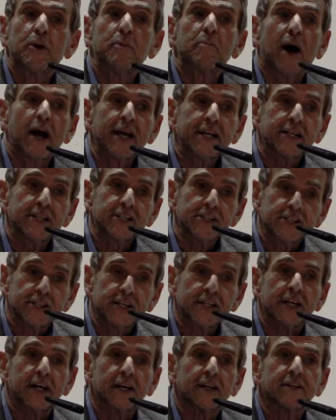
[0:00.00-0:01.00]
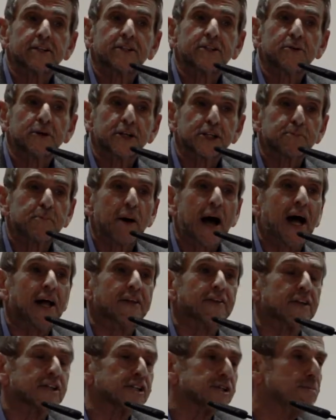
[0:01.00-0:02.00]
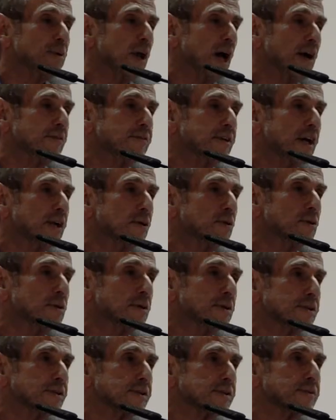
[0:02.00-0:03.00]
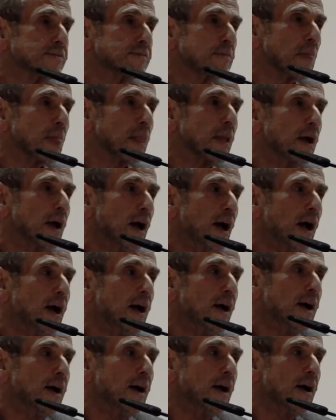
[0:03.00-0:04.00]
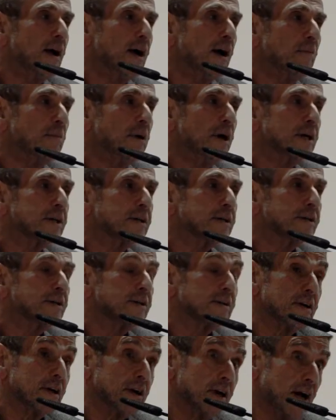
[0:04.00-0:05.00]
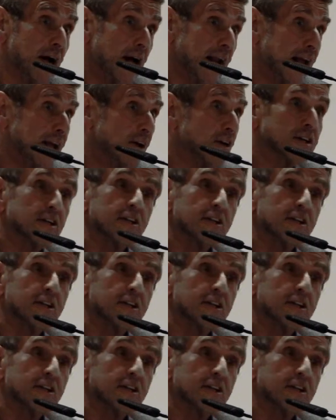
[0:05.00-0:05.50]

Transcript: that we might consider to expand the supply of donor organs. But and uh,